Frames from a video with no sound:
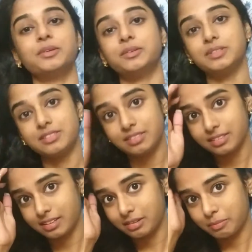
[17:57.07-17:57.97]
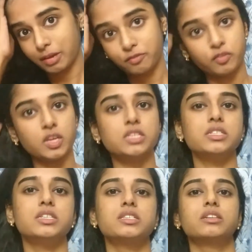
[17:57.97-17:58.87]
you can see that my face
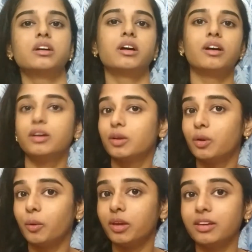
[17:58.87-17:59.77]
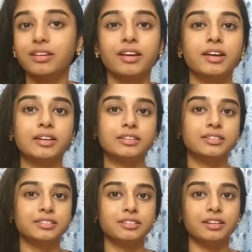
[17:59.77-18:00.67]
is glowing
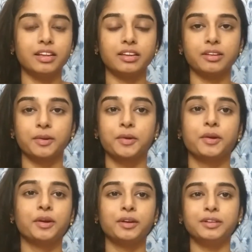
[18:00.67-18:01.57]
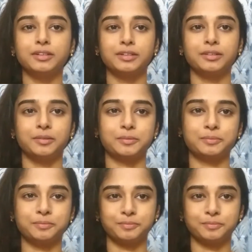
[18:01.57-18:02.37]
and um,